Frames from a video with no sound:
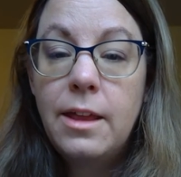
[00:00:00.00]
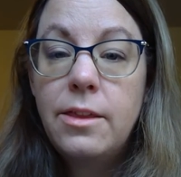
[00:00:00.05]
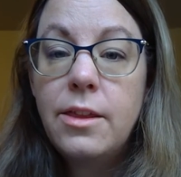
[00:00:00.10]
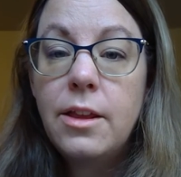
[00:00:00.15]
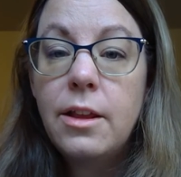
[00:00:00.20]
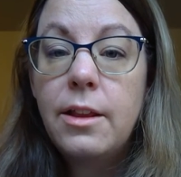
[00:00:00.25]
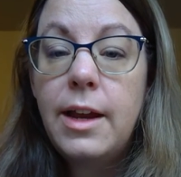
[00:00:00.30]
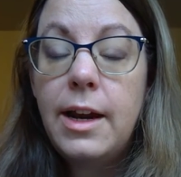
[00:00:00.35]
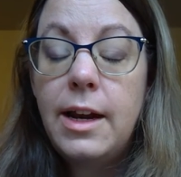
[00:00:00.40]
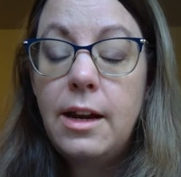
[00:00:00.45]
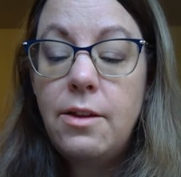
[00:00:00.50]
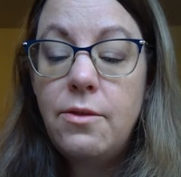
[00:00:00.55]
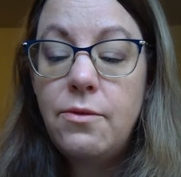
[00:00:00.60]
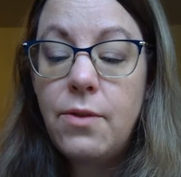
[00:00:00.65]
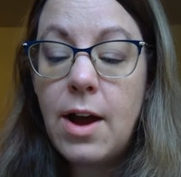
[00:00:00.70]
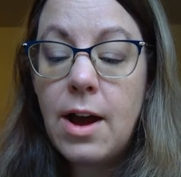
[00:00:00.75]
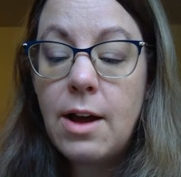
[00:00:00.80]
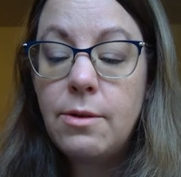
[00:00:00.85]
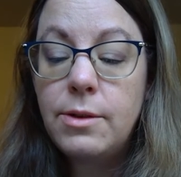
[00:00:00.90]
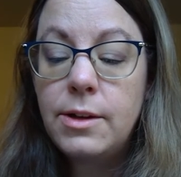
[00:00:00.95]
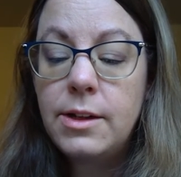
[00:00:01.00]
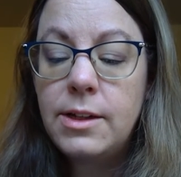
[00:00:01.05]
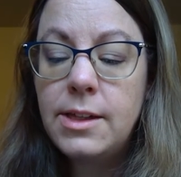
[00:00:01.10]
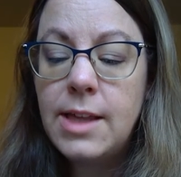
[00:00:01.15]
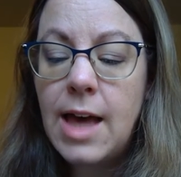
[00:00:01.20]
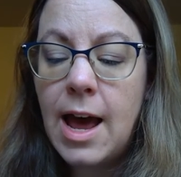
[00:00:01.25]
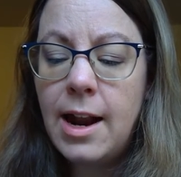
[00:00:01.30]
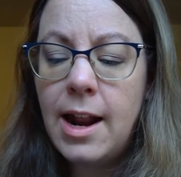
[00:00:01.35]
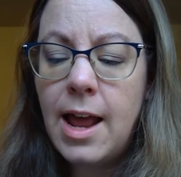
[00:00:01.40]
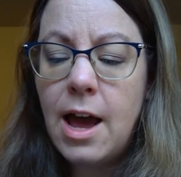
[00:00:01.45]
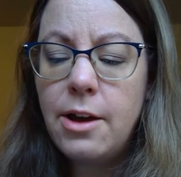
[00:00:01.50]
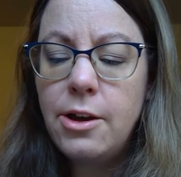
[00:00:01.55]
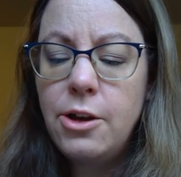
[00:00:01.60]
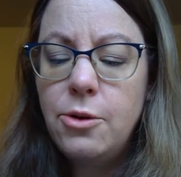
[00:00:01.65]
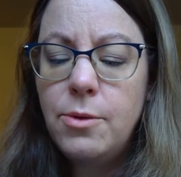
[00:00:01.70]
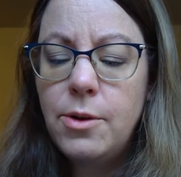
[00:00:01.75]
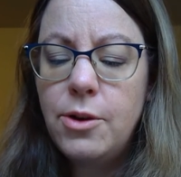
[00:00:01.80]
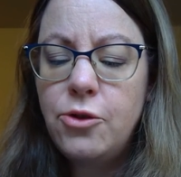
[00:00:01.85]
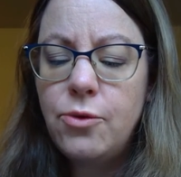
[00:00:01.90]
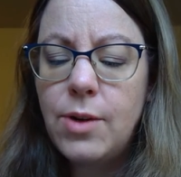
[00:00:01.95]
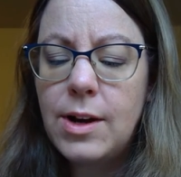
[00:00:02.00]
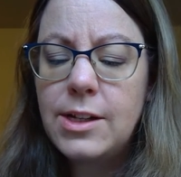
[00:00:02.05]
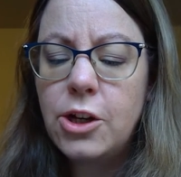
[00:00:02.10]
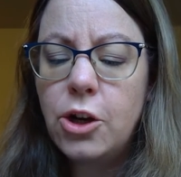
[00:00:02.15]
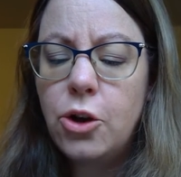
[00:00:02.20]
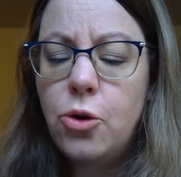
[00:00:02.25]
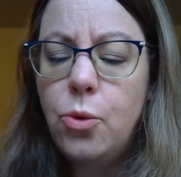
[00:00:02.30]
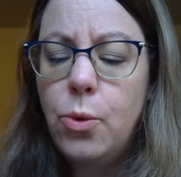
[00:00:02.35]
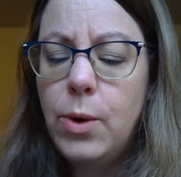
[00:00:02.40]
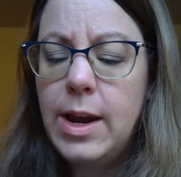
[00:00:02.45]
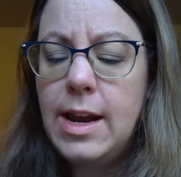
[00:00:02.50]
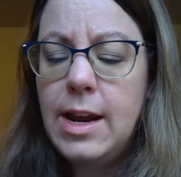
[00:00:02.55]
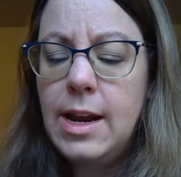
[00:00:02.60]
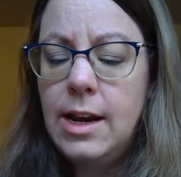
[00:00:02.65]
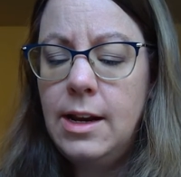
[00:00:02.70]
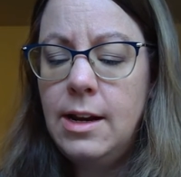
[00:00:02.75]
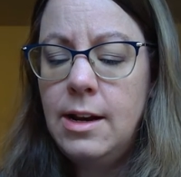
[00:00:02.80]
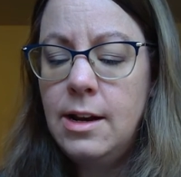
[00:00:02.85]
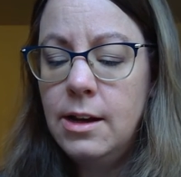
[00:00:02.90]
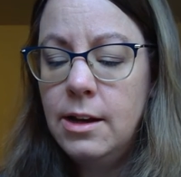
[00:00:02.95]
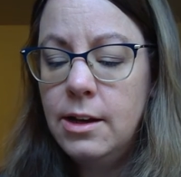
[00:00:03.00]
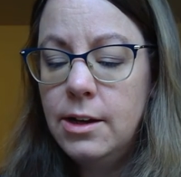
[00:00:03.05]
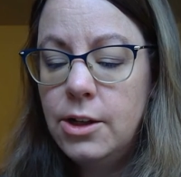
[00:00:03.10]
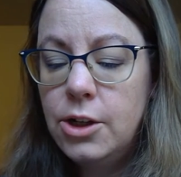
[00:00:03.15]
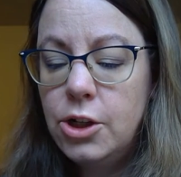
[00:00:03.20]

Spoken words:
The lady frowned. "Is that how you address a queen?"